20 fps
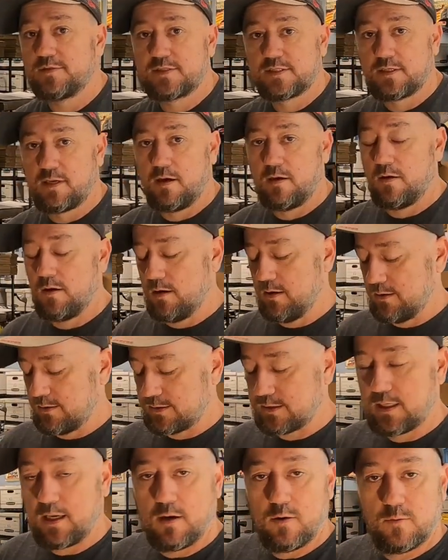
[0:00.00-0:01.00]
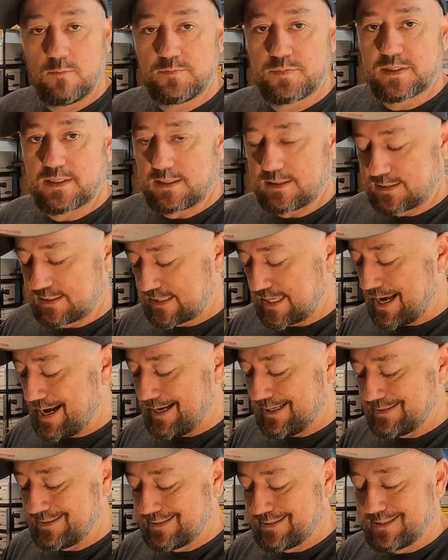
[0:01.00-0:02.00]
scopes and
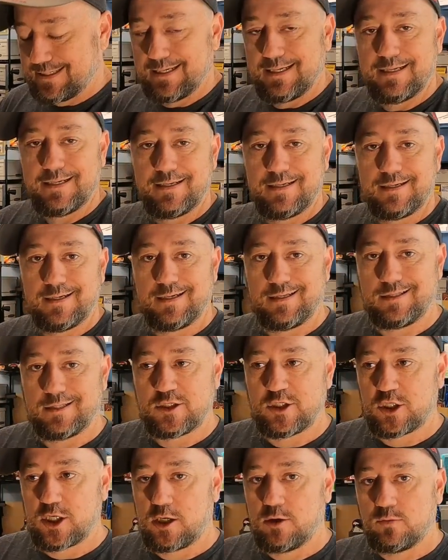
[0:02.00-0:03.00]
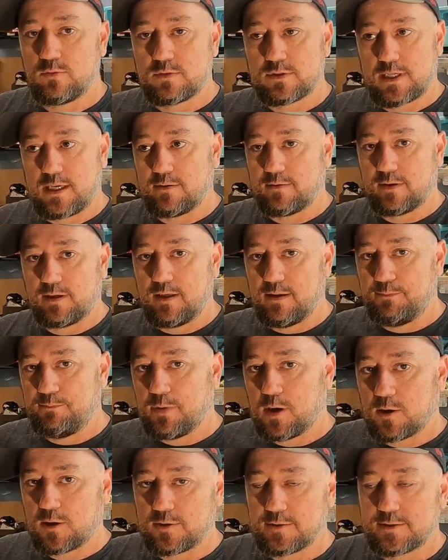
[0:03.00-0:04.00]
sights and the chokes, all the gun
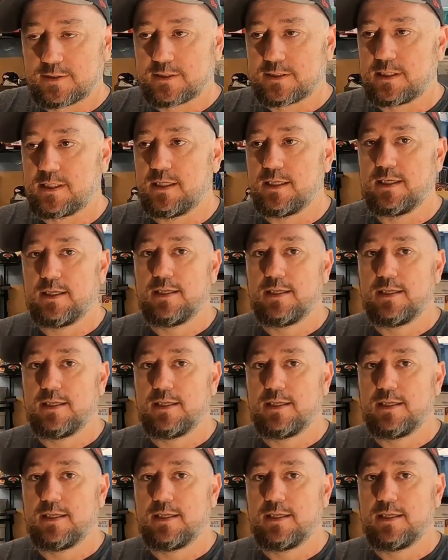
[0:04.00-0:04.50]
parts.